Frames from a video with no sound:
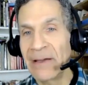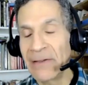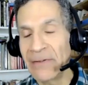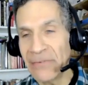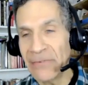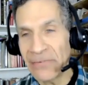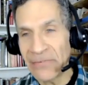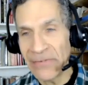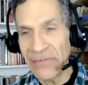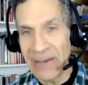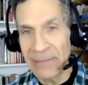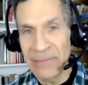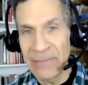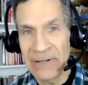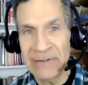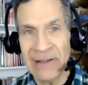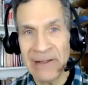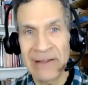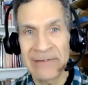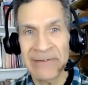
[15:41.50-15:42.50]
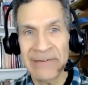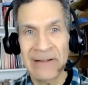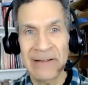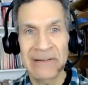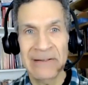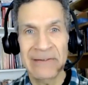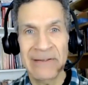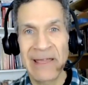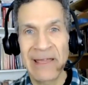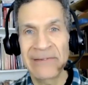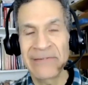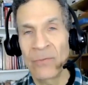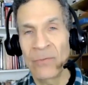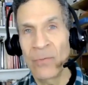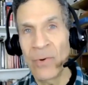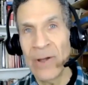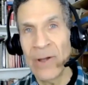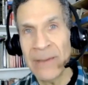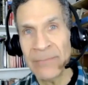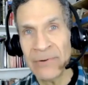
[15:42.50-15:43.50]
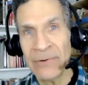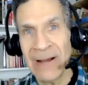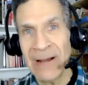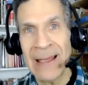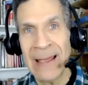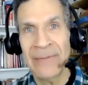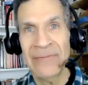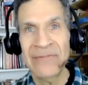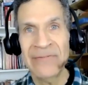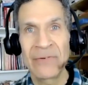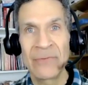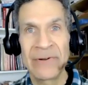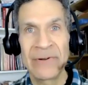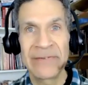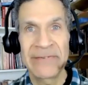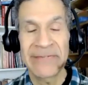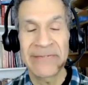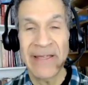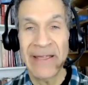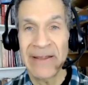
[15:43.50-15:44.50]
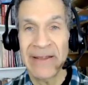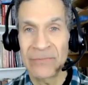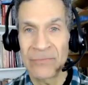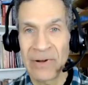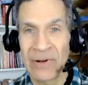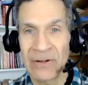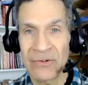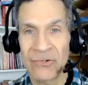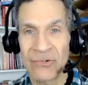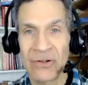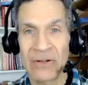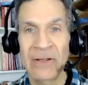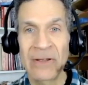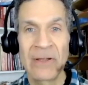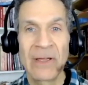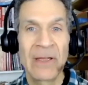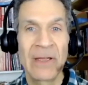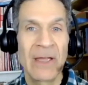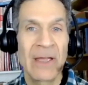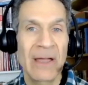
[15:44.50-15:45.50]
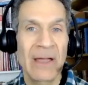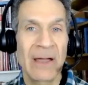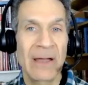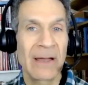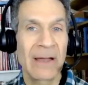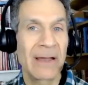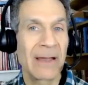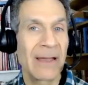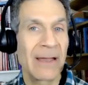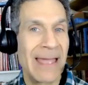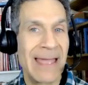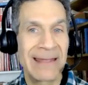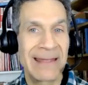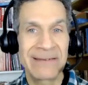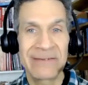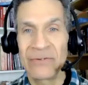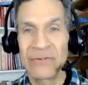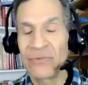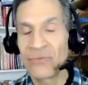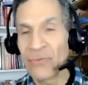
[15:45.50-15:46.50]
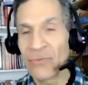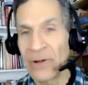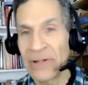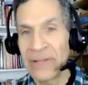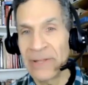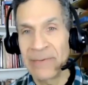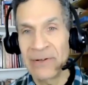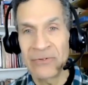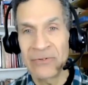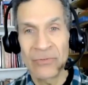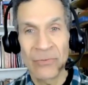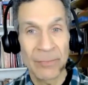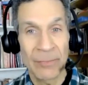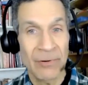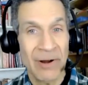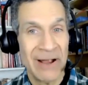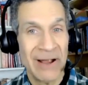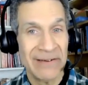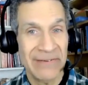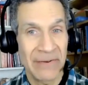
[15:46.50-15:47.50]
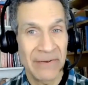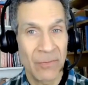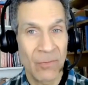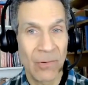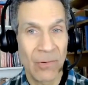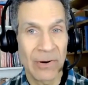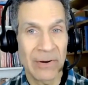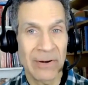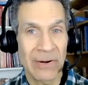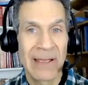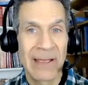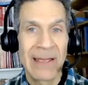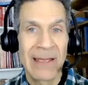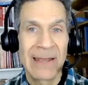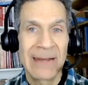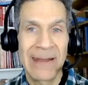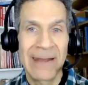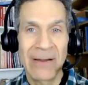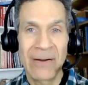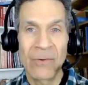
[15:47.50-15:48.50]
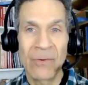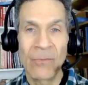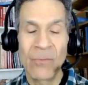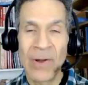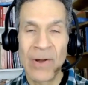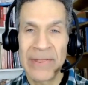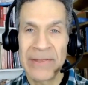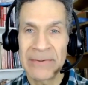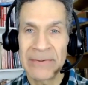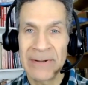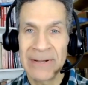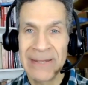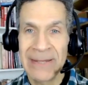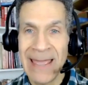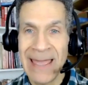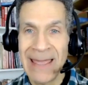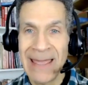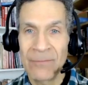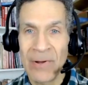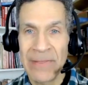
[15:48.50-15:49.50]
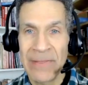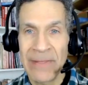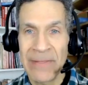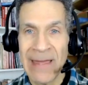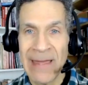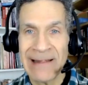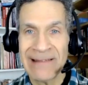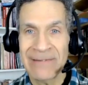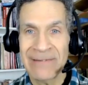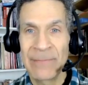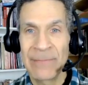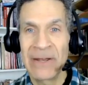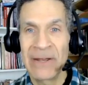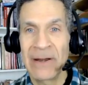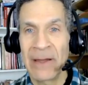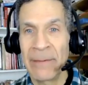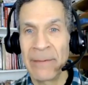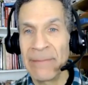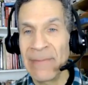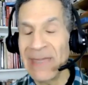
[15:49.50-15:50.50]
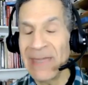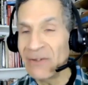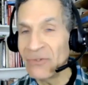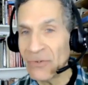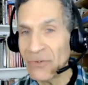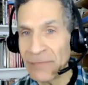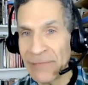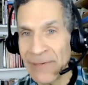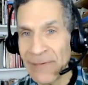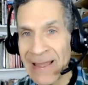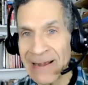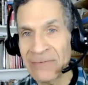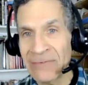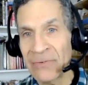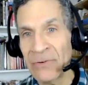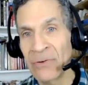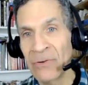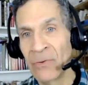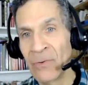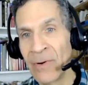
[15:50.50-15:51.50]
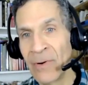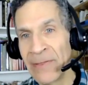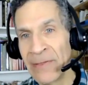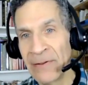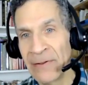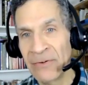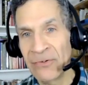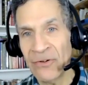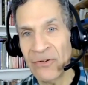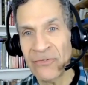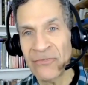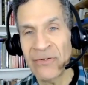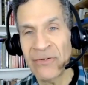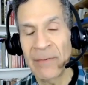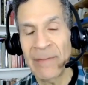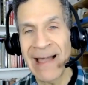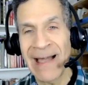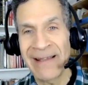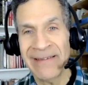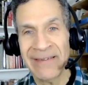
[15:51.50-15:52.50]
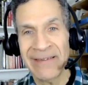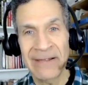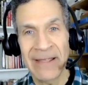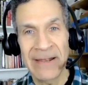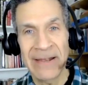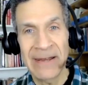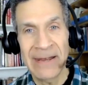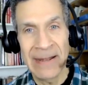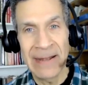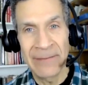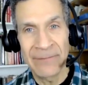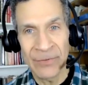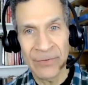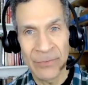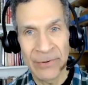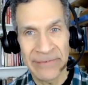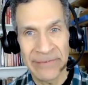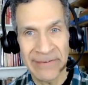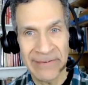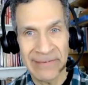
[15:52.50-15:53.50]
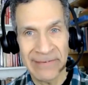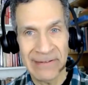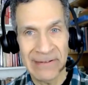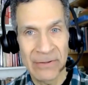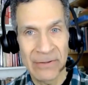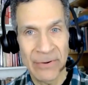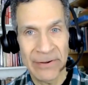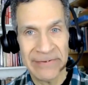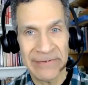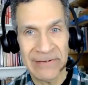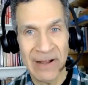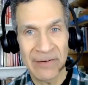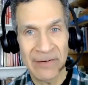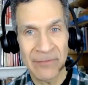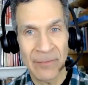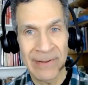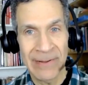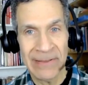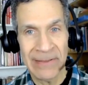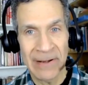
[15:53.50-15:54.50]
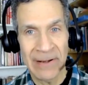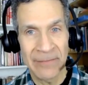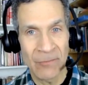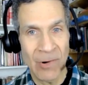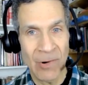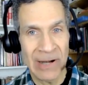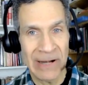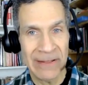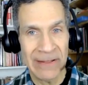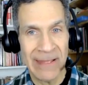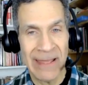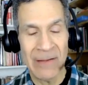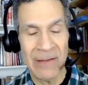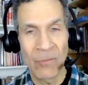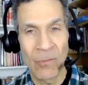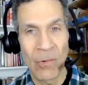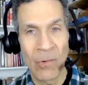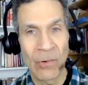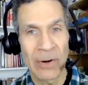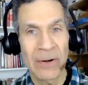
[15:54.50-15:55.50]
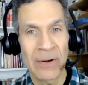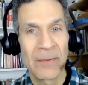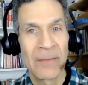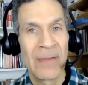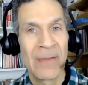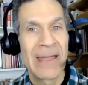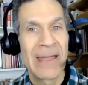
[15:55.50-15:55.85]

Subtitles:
statement as a way perhaps to incite Russia and to draw them into a proxy war. Now, whether that's been a major factor or whether they're just some isolated influences in the U.S. government that have wanted that war